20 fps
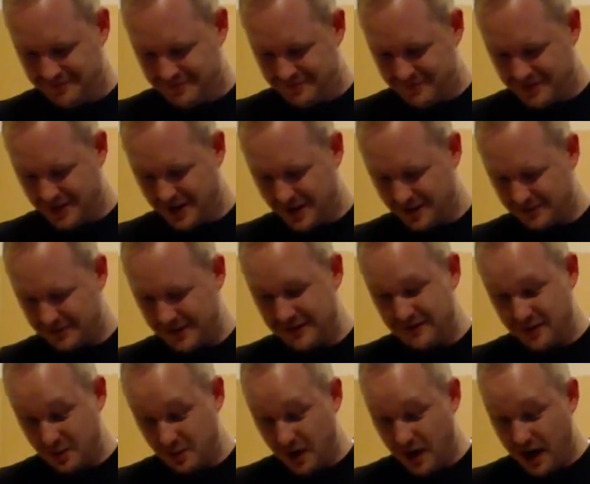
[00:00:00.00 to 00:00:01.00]
Yeah, if
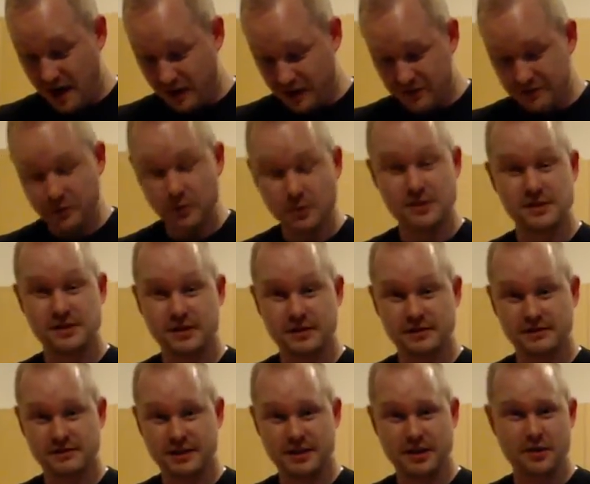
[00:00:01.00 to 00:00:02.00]
you are unfortunate
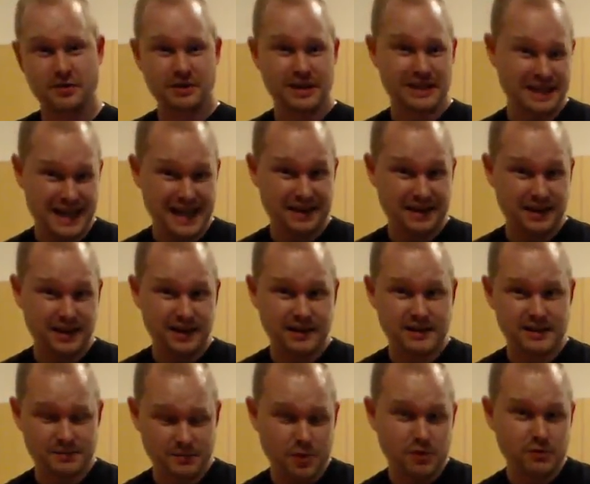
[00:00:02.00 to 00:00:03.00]
and can only get a
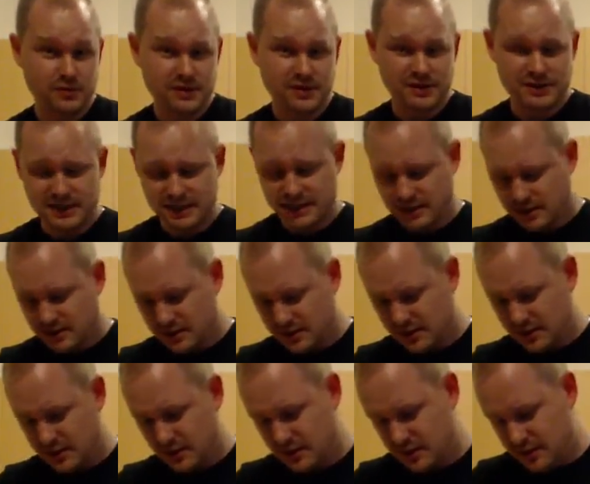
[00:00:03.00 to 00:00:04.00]
small sausage,
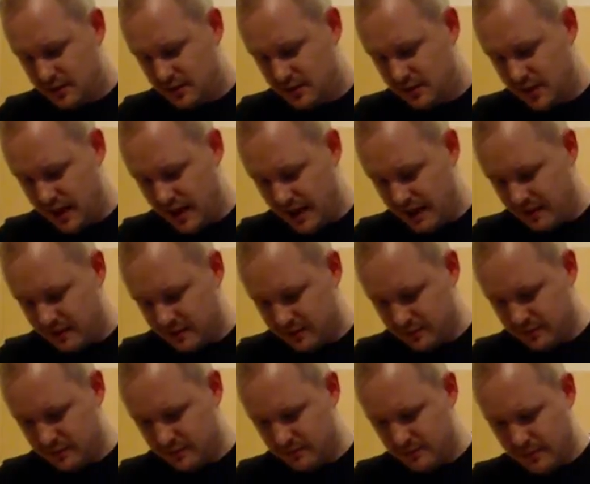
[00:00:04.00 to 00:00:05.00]
then
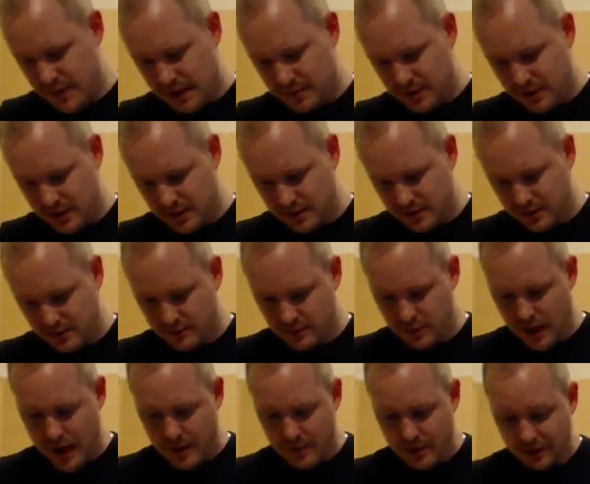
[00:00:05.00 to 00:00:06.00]
maybe
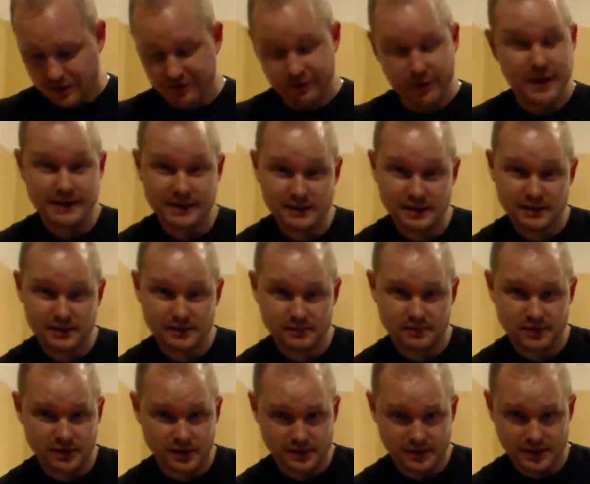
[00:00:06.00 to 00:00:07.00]
grab a friend's
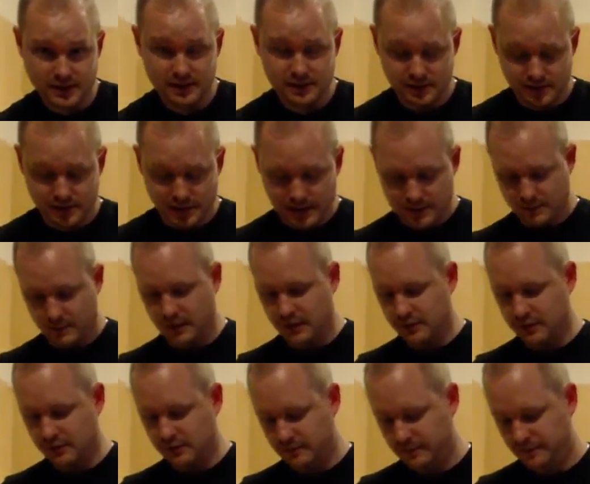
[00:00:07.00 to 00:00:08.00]
sausage as well.